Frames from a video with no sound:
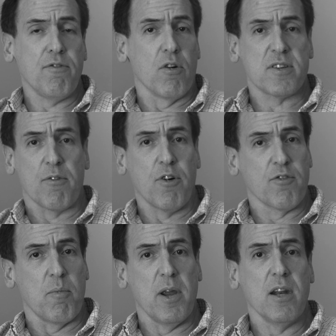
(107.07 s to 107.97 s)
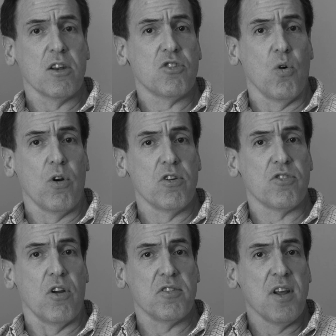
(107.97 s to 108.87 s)
If you're suffering from eating
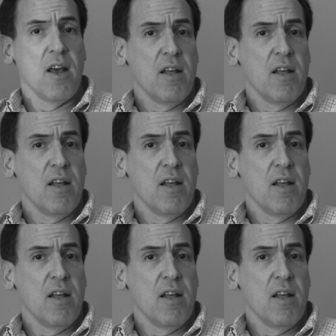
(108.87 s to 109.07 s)
disorders, there's